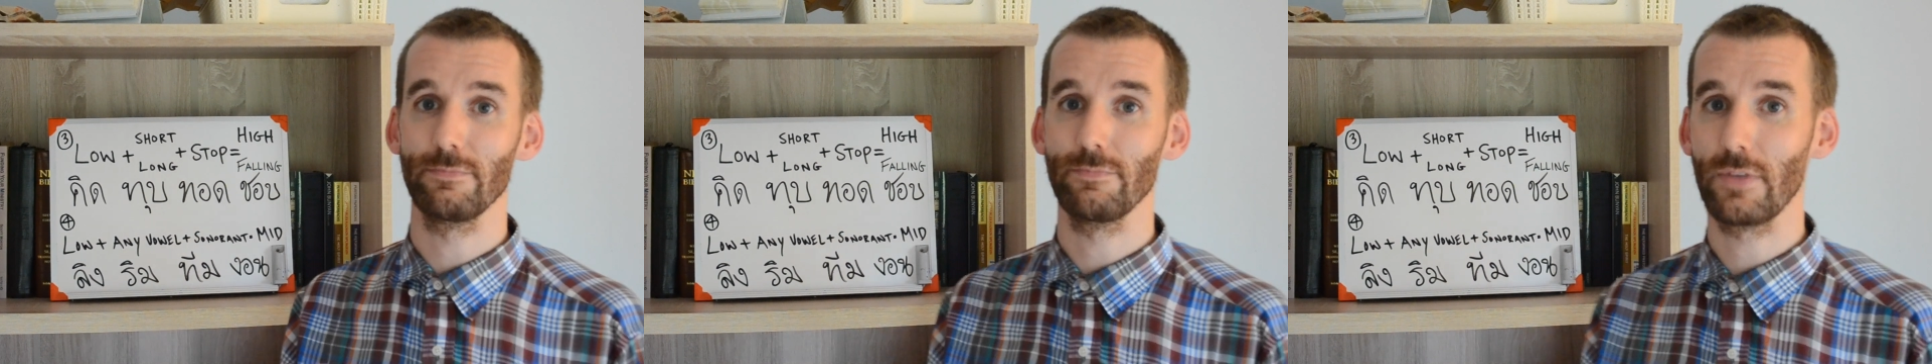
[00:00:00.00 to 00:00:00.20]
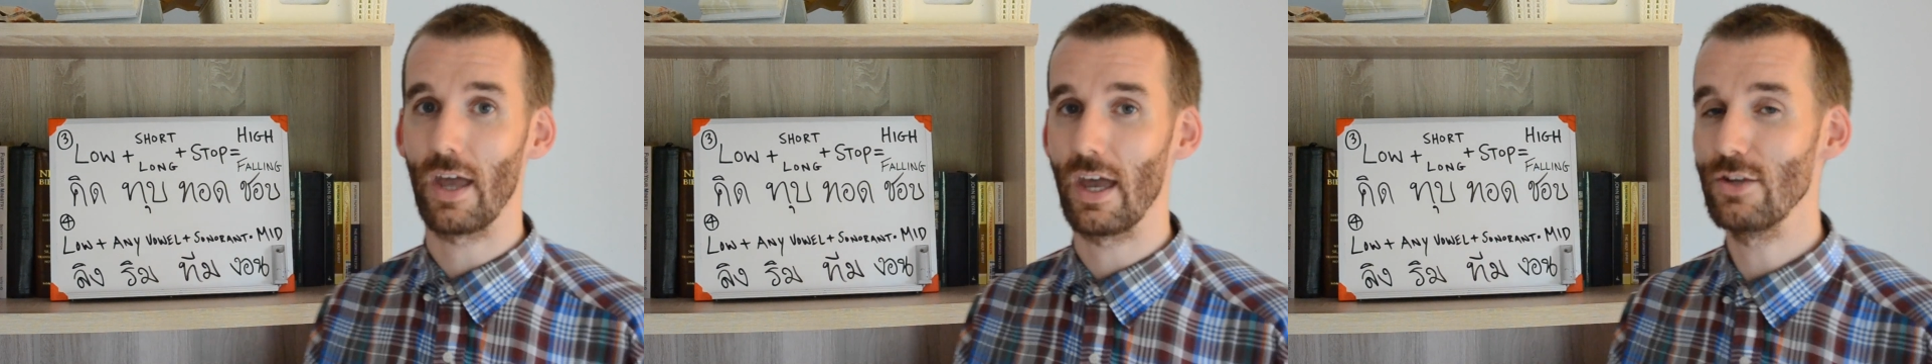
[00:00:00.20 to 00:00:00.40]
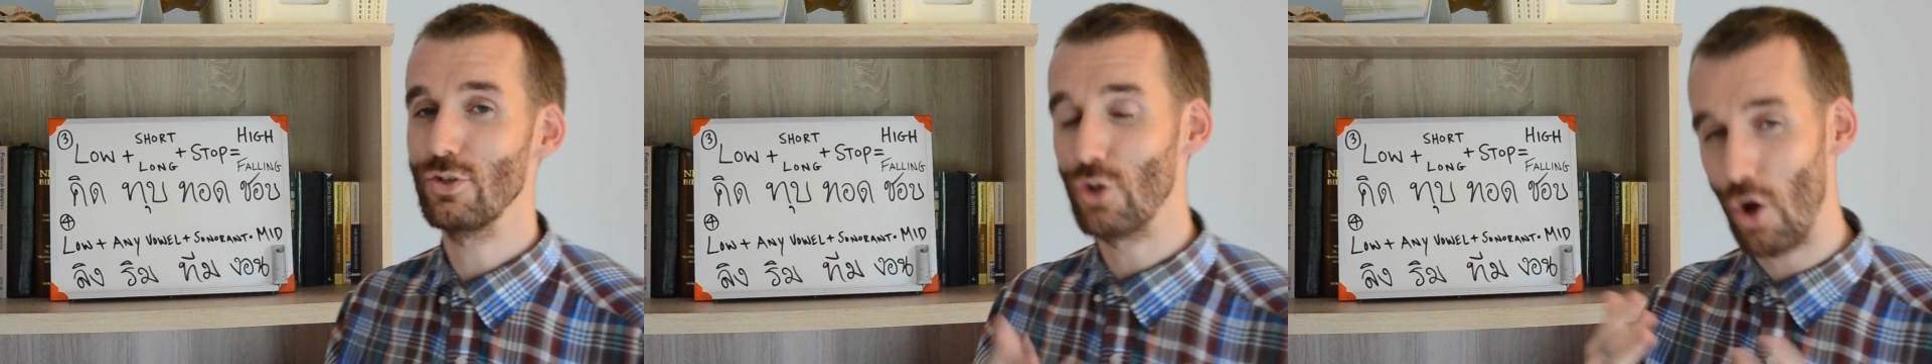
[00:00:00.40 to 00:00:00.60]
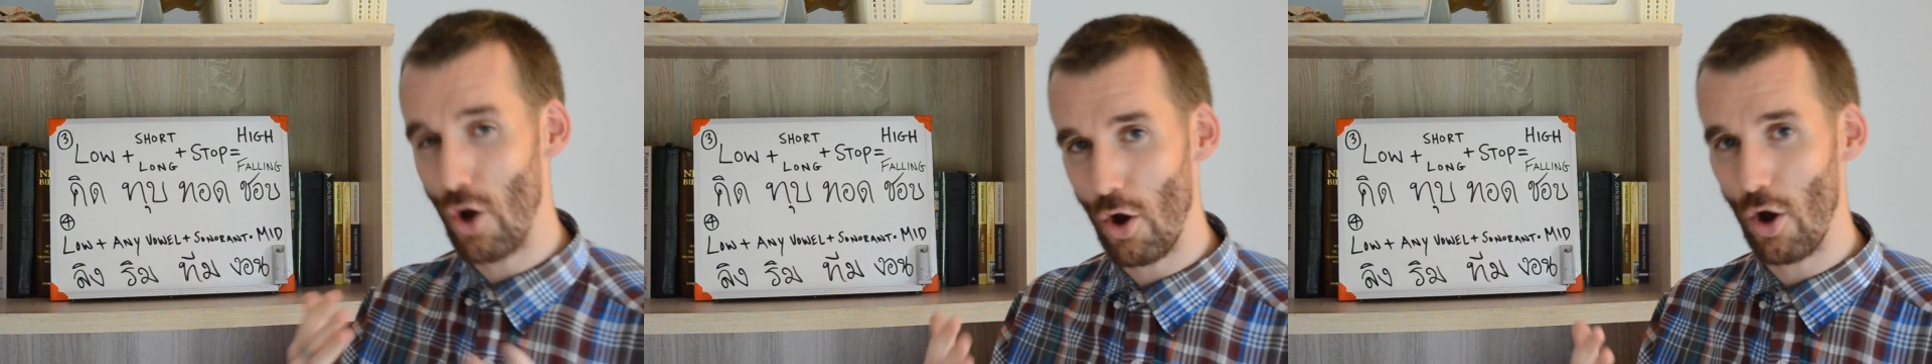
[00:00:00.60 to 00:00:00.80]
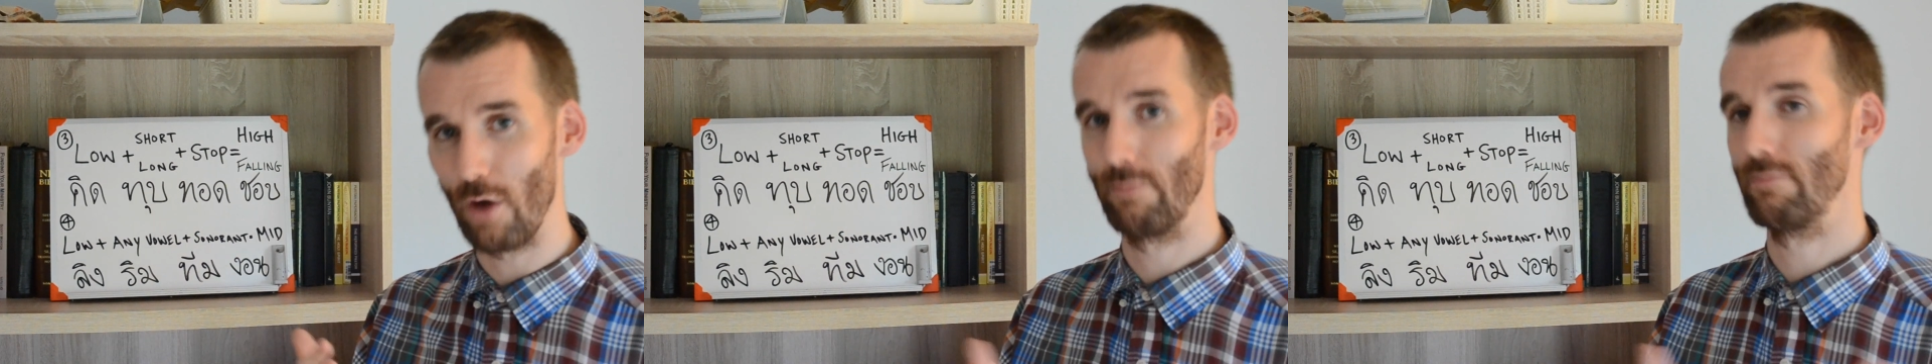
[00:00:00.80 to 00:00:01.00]
Okay,
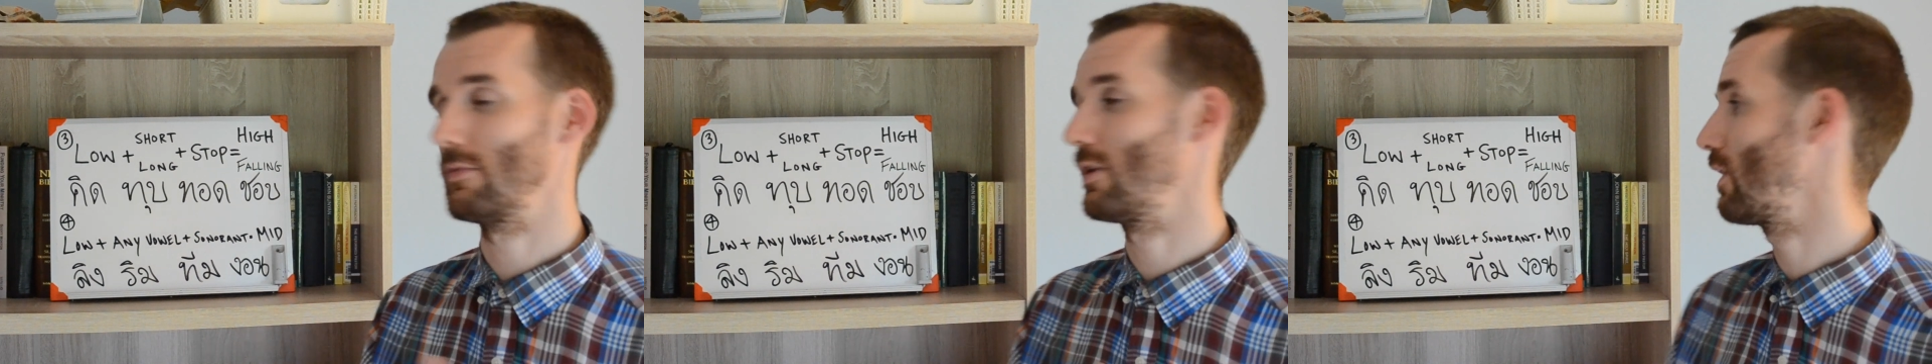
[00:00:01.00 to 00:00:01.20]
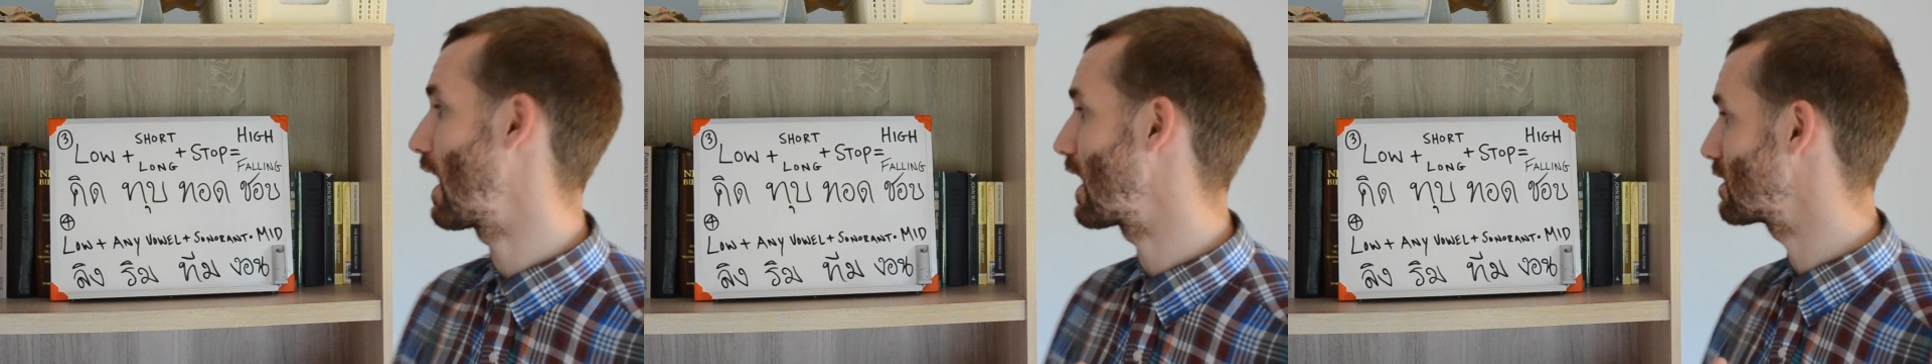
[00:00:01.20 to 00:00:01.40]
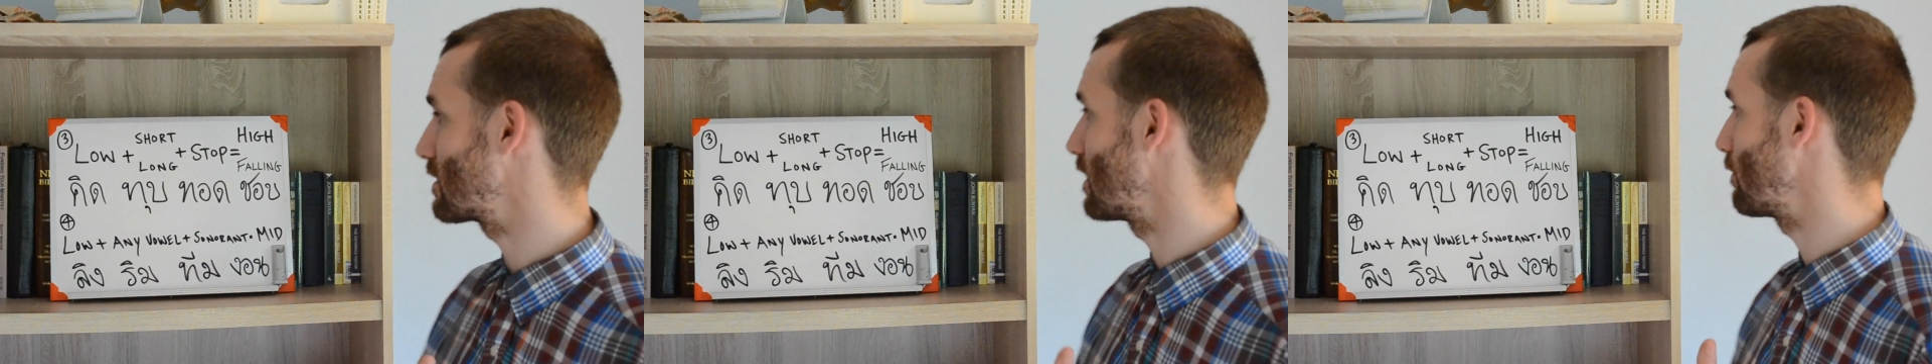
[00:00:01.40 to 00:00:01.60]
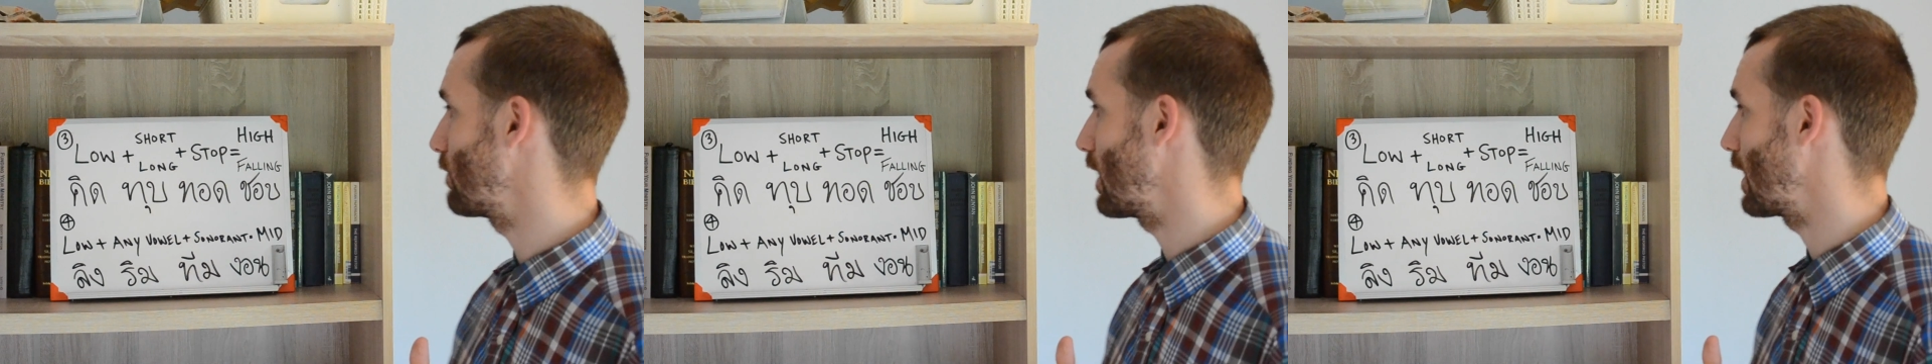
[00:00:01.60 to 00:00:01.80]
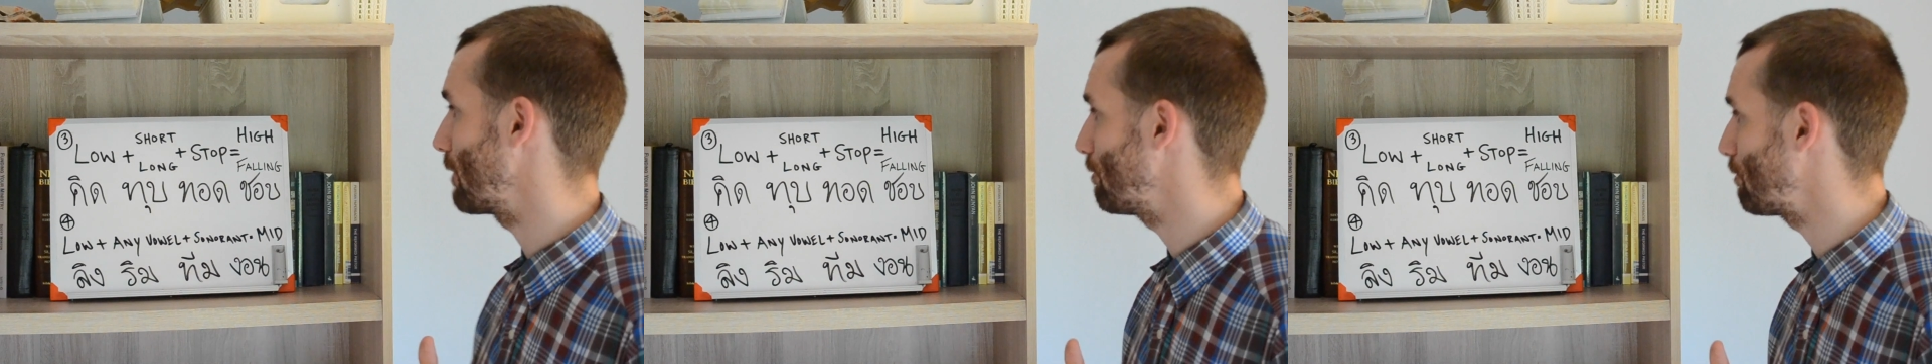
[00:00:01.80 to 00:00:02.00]
chop, you like something.